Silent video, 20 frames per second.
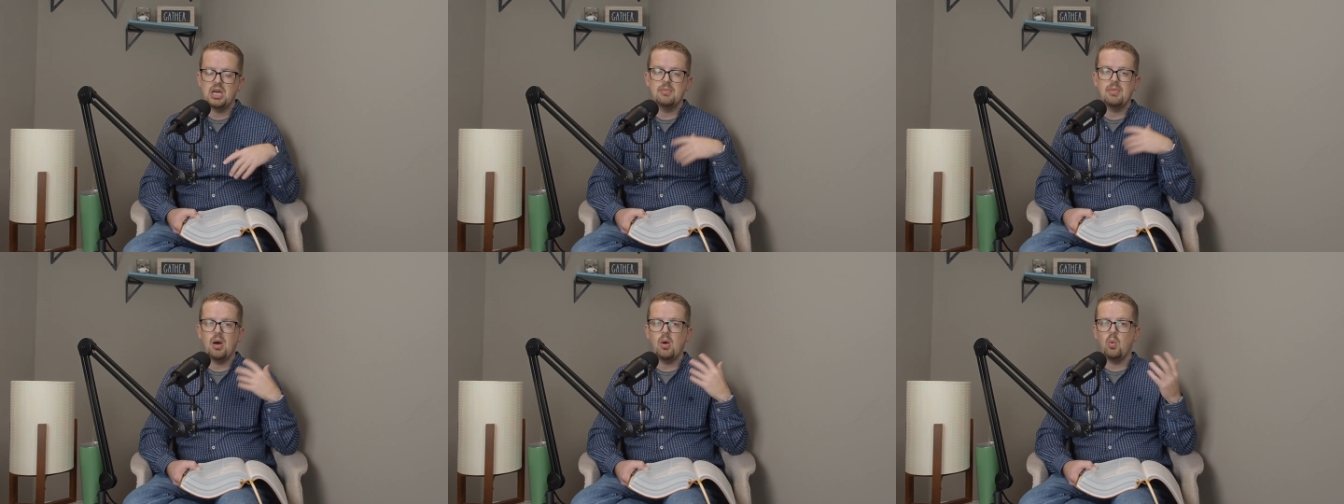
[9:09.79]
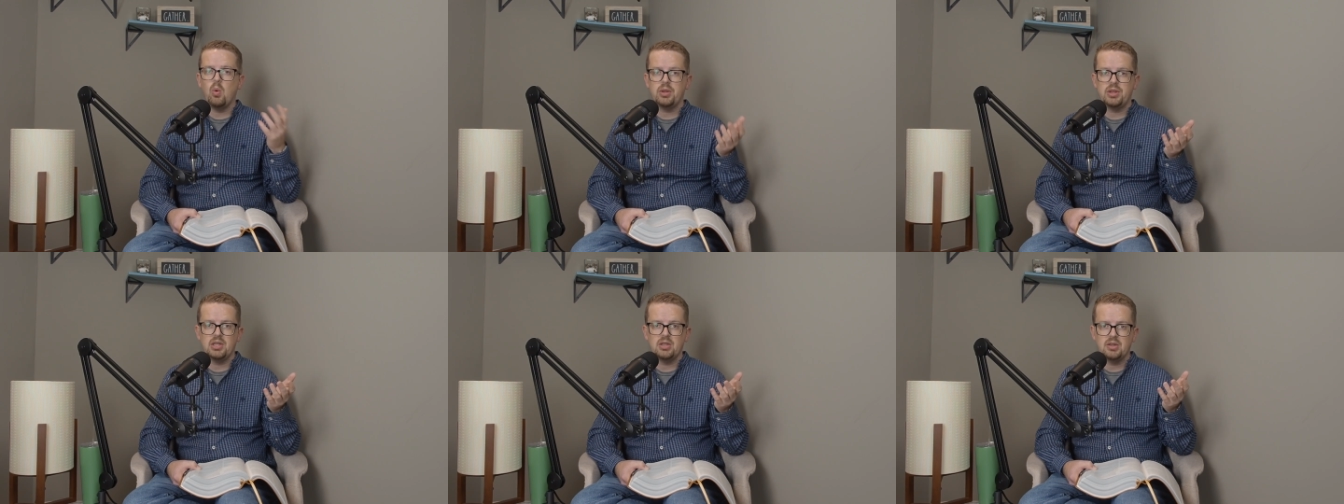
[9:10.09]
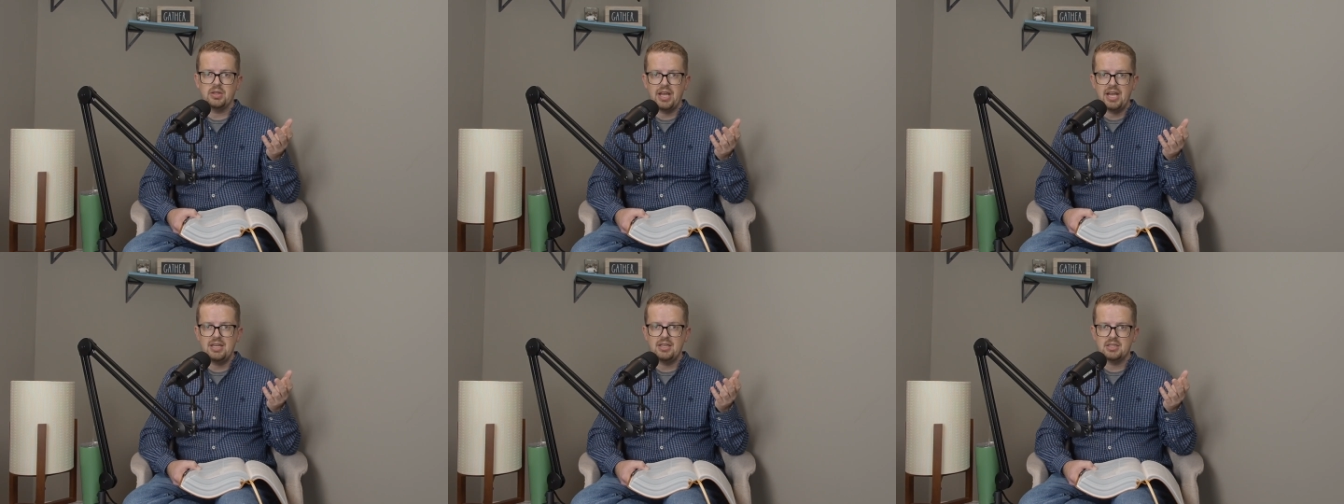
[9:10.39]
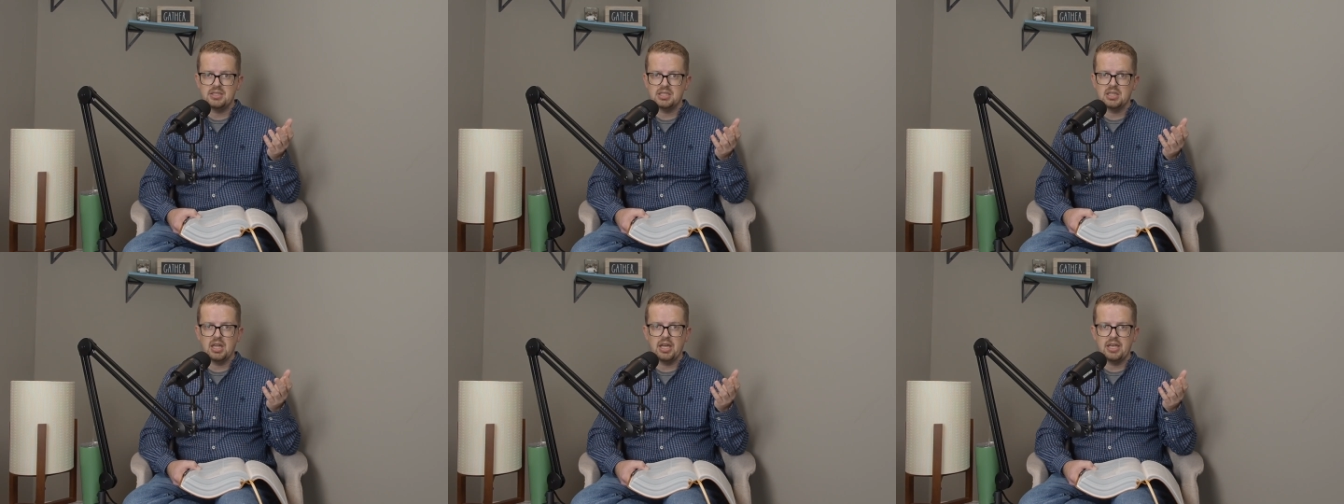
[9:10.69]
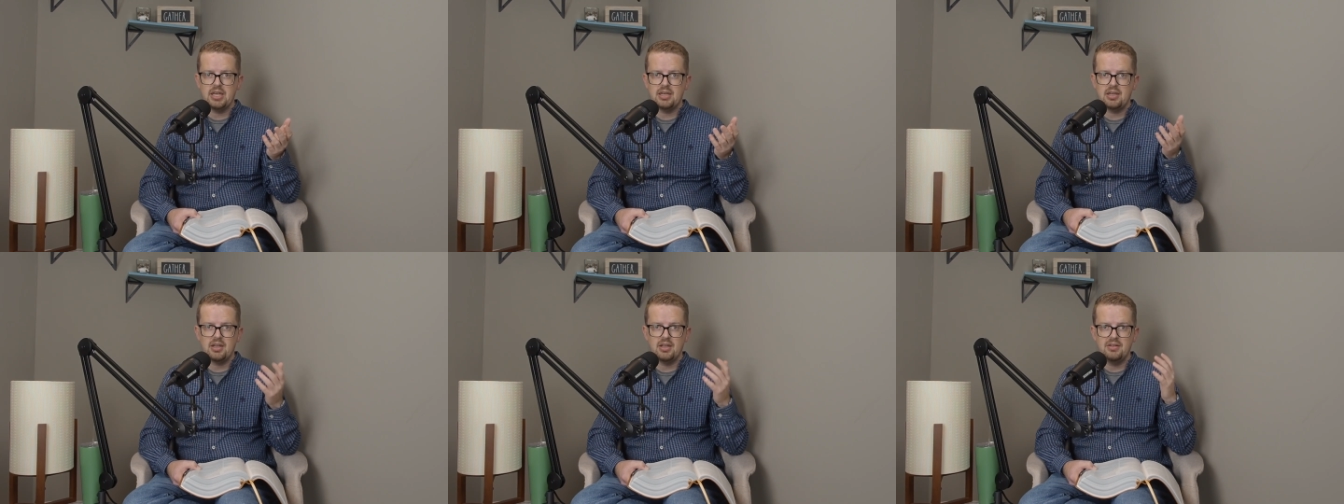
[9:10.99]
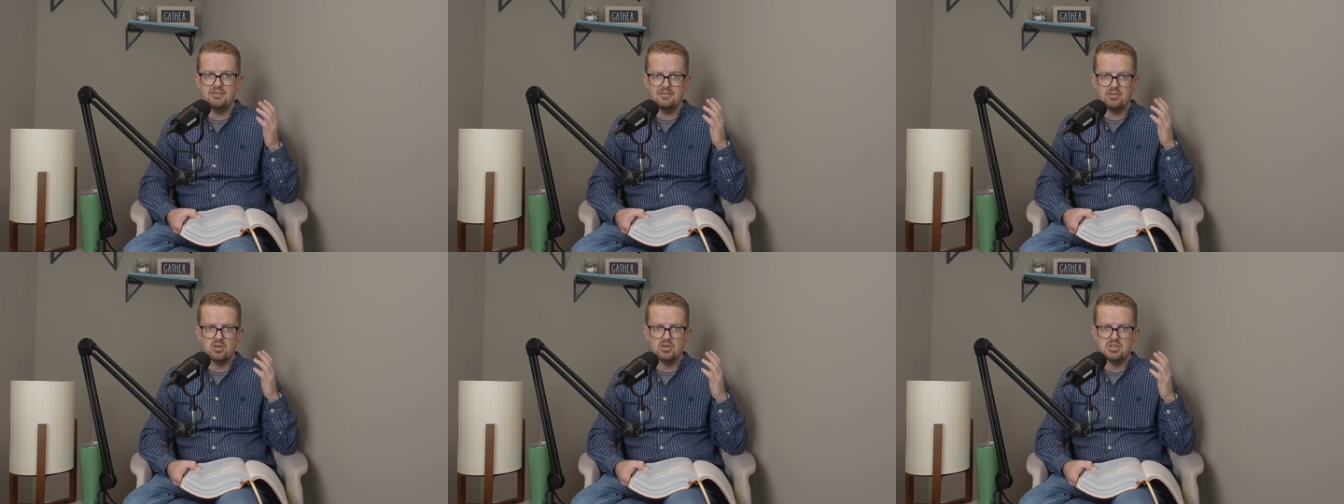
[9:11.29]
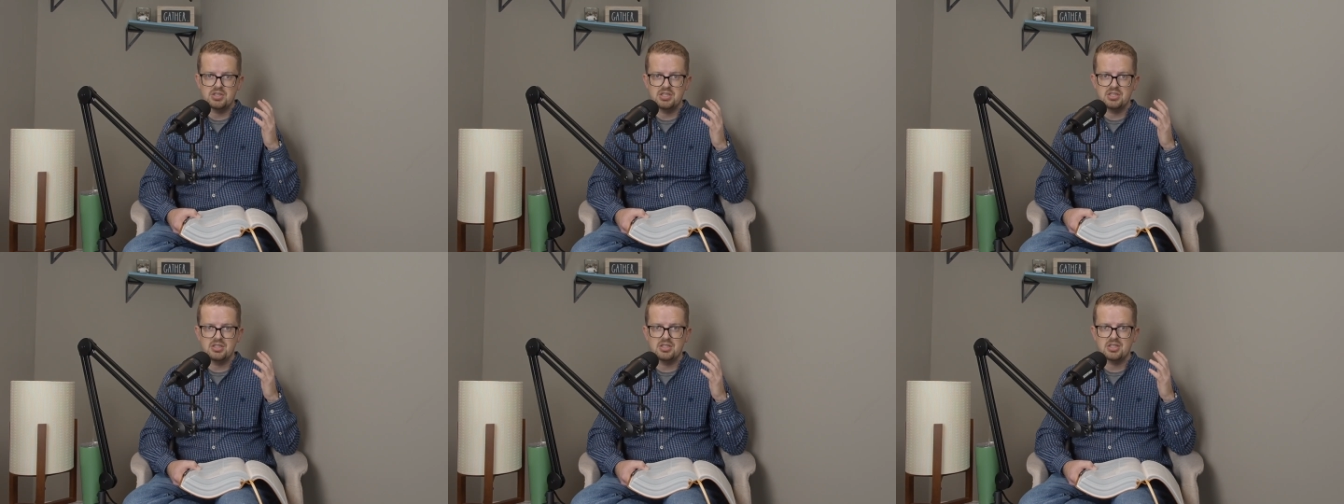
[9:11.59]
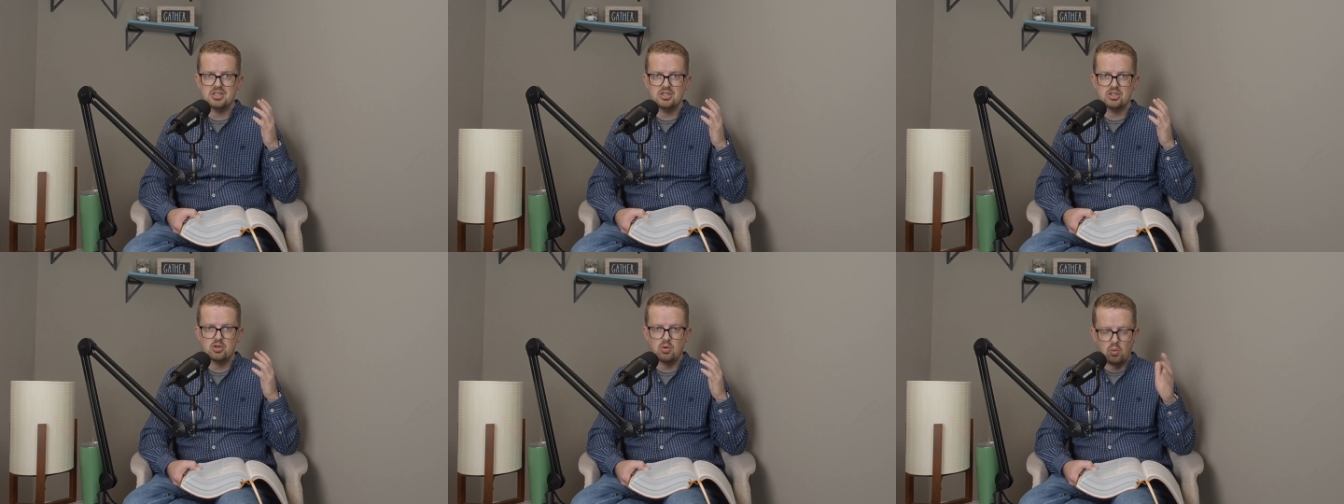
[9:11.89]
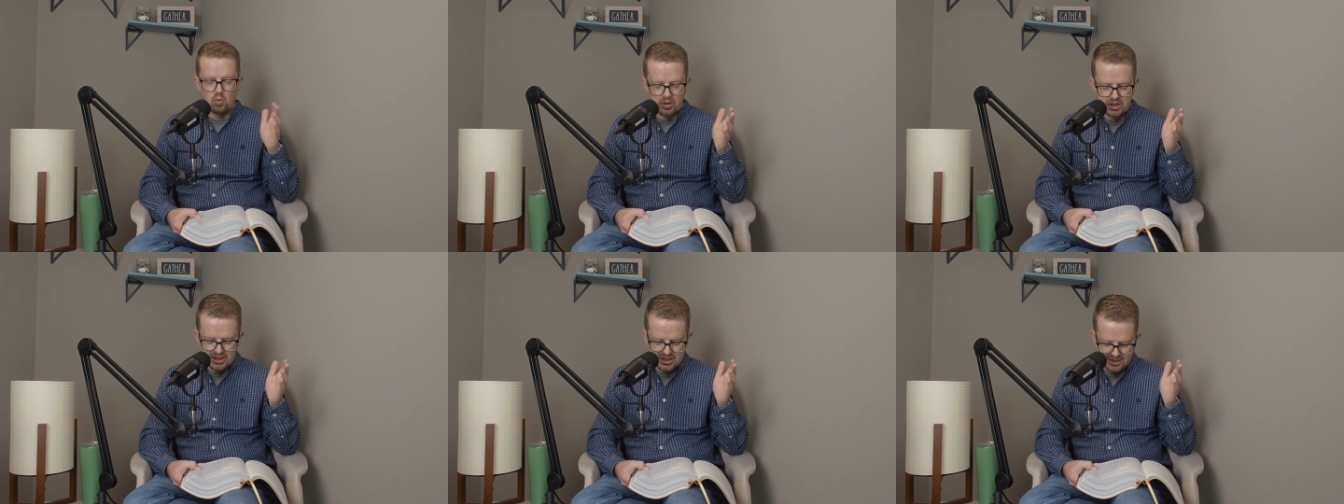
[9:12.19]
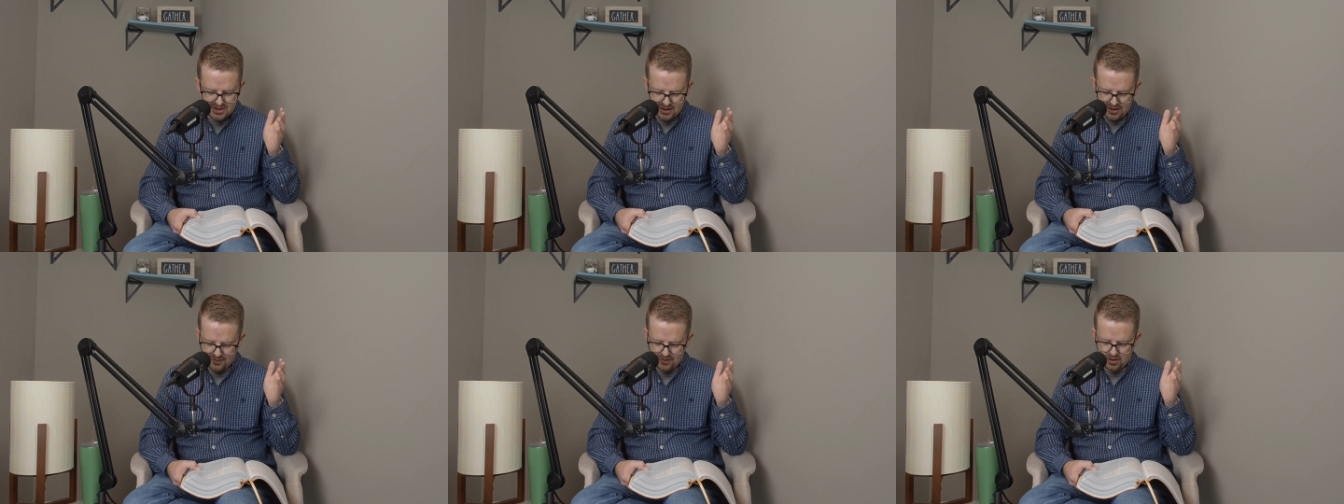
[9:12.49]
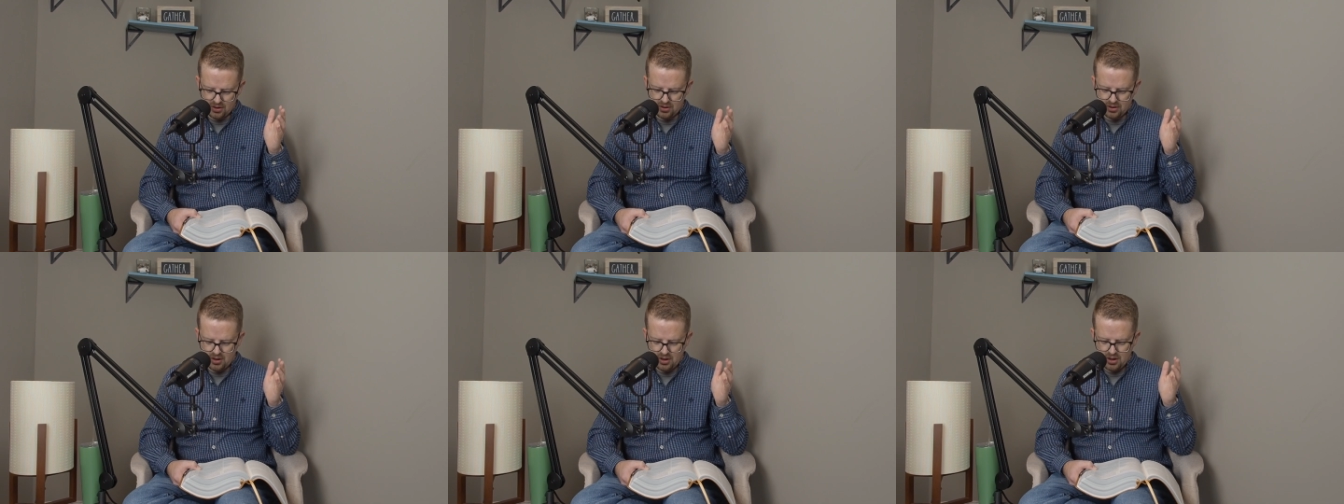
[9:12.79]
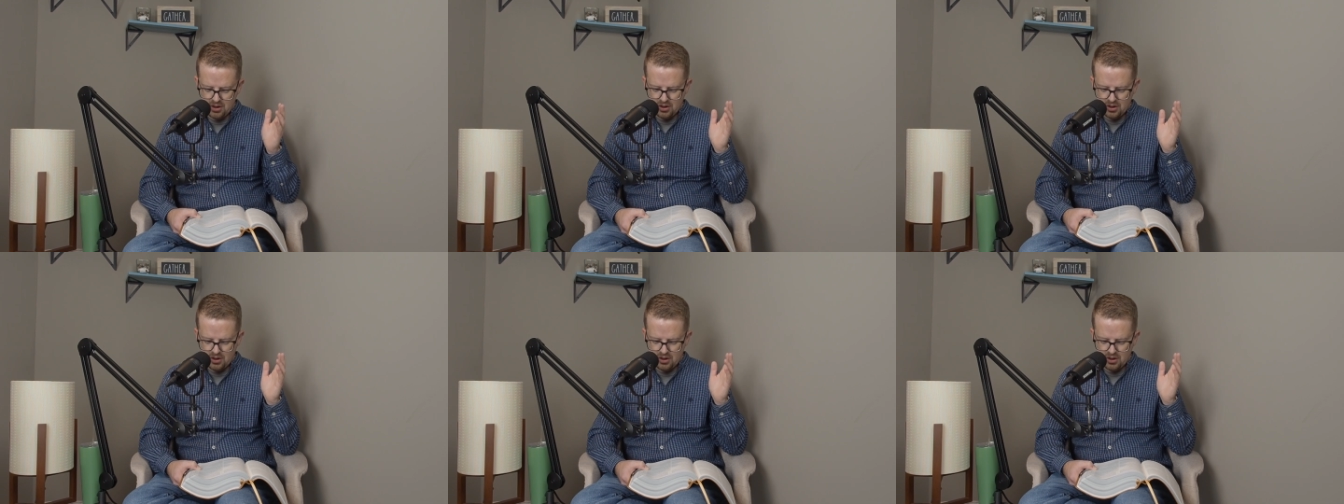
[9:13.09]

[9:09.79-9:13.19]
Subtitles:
about what the land is like in verses 27